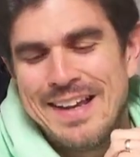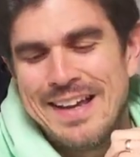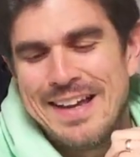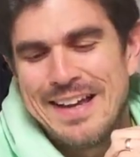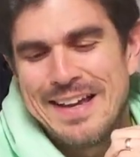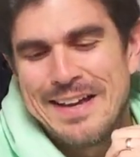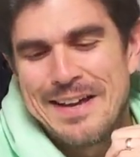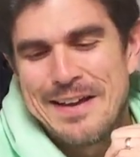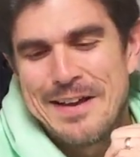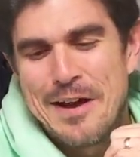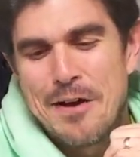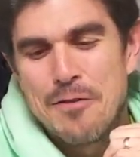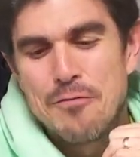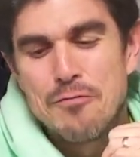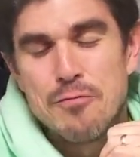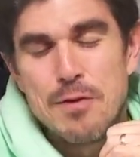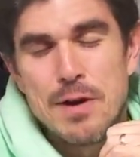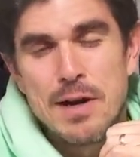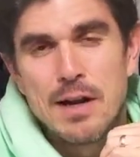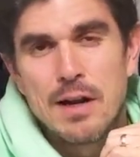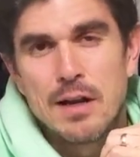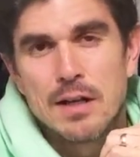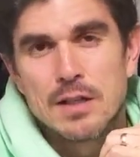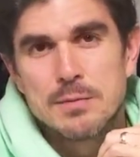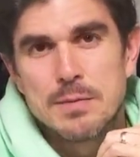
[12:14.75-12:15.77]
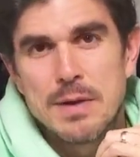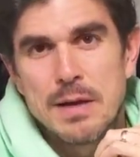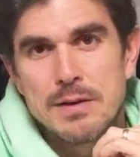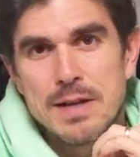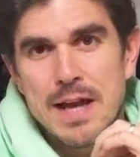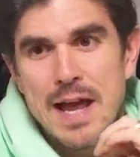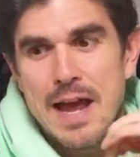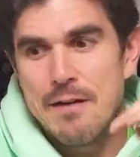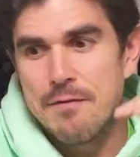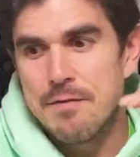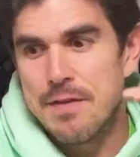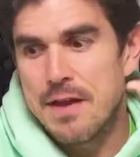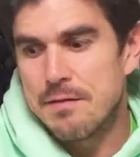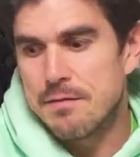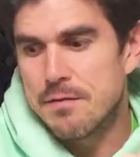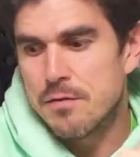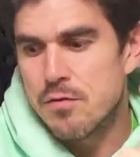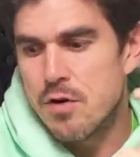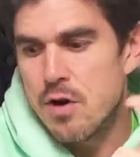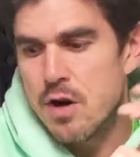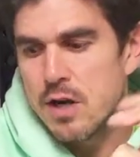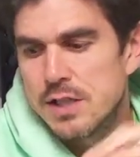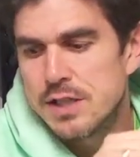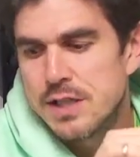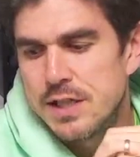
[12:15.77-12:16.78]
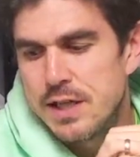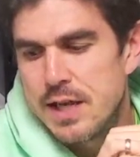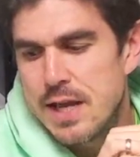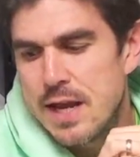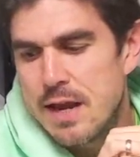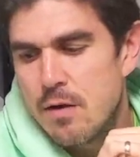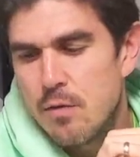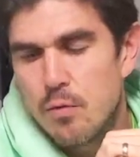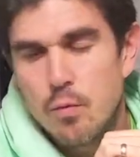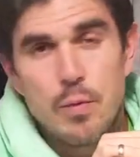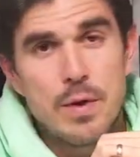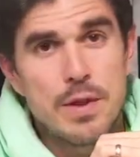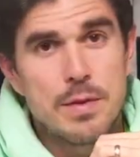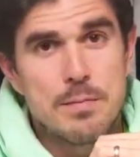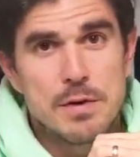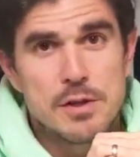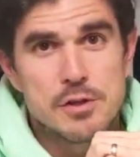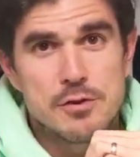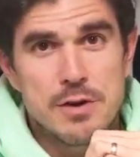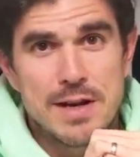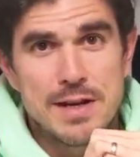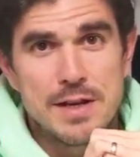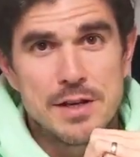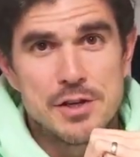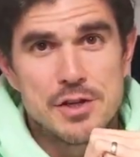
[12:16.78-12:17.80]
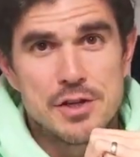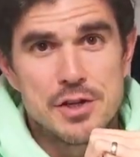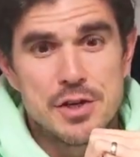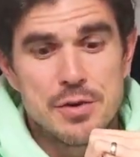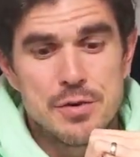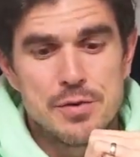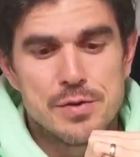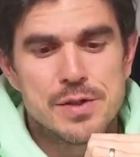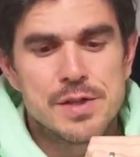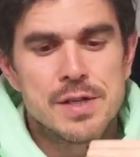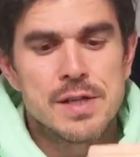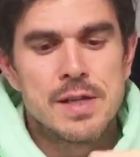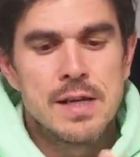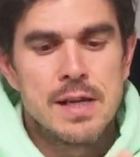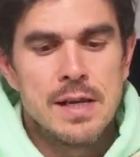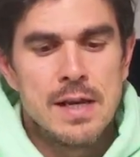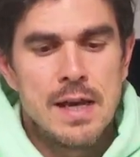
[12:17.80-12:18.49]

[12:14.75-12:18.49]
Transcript: I really like to be able to have that variety now with my training shoes,